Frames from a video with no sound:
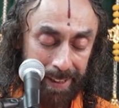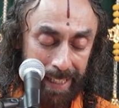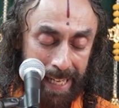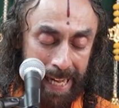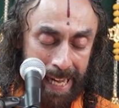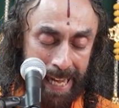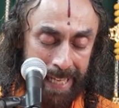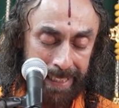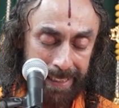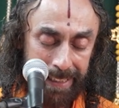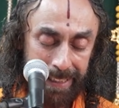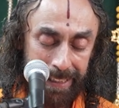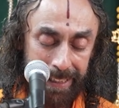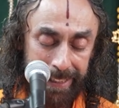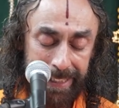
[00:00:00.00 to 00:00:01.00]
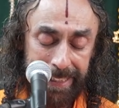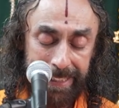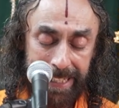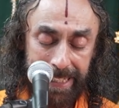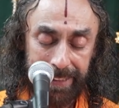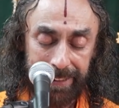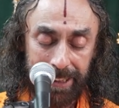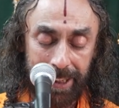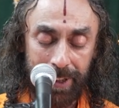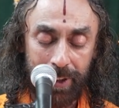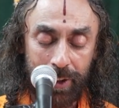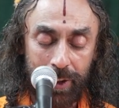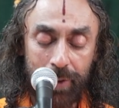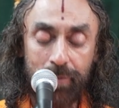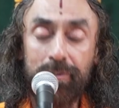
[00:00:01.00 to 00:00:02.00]
And aniketa,
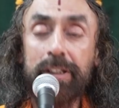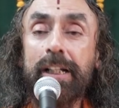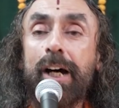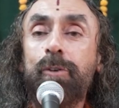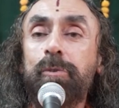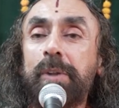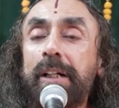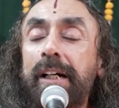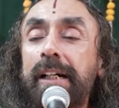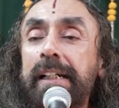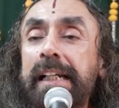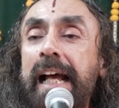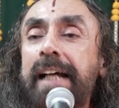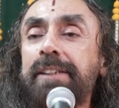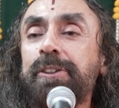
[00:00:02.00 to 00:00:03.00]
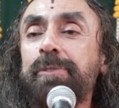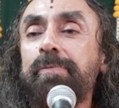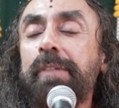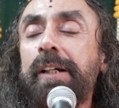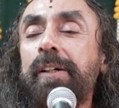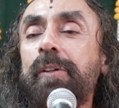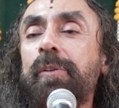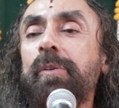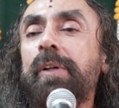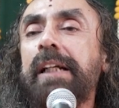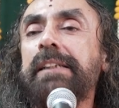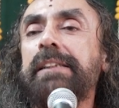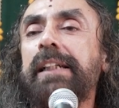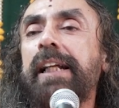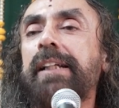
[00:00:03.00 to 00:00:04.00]
without attachment to
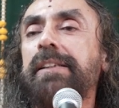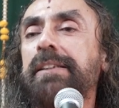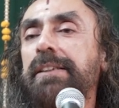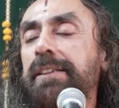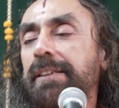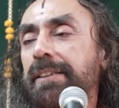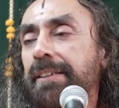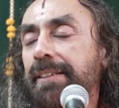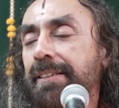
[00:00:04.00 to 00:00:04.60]
residence.